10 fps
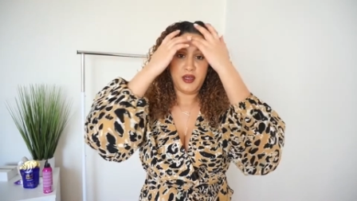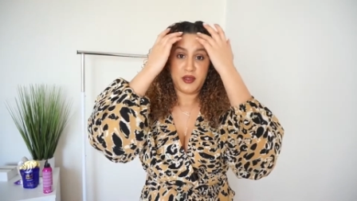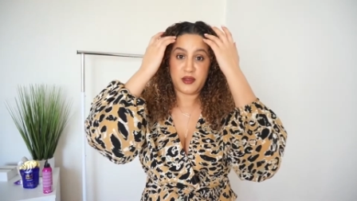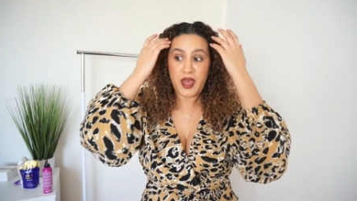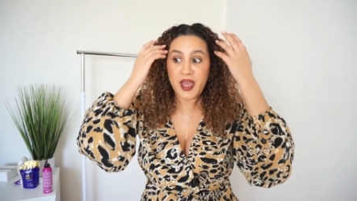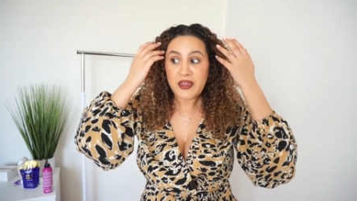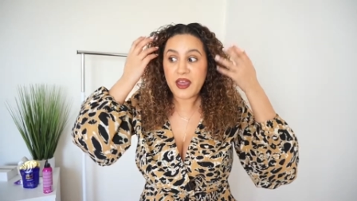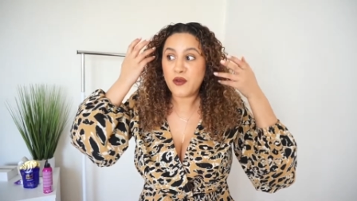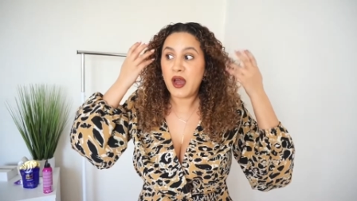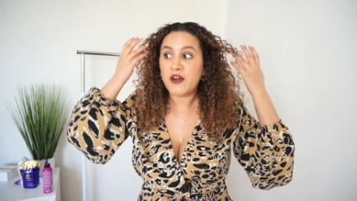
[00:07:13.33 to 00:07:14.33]
say
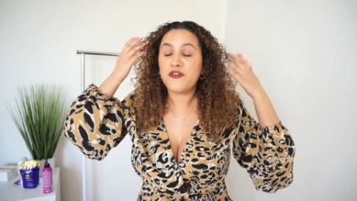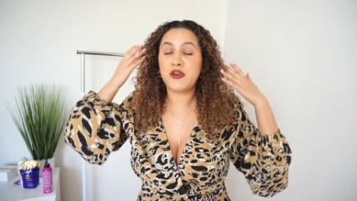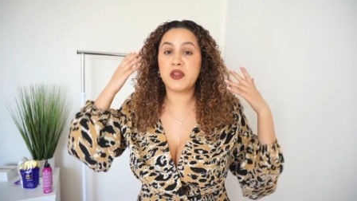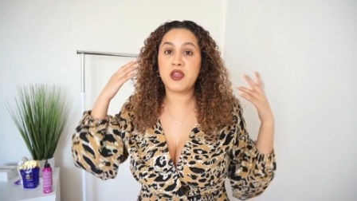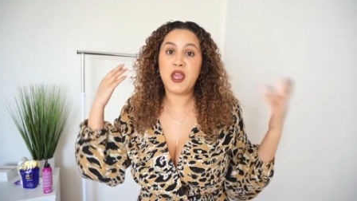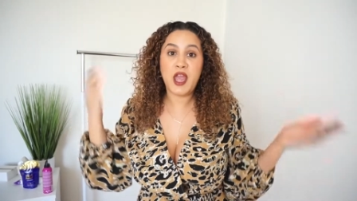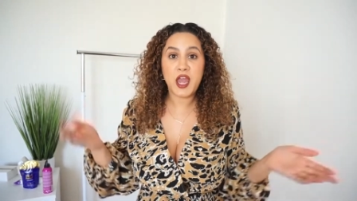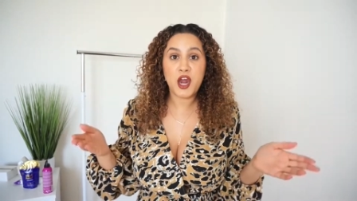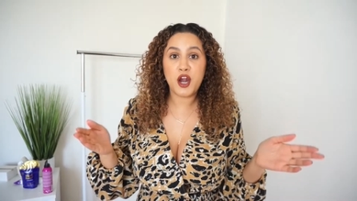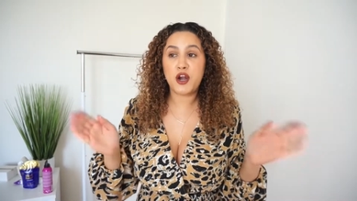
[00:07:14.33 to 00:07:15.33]
that you have frizzy
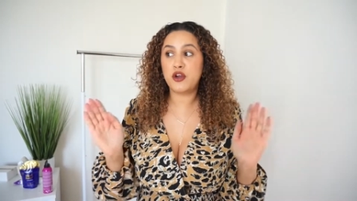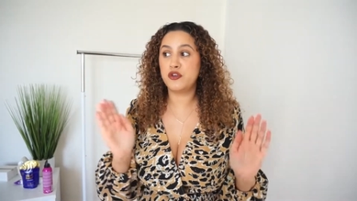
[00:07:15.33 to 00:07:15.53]
hair,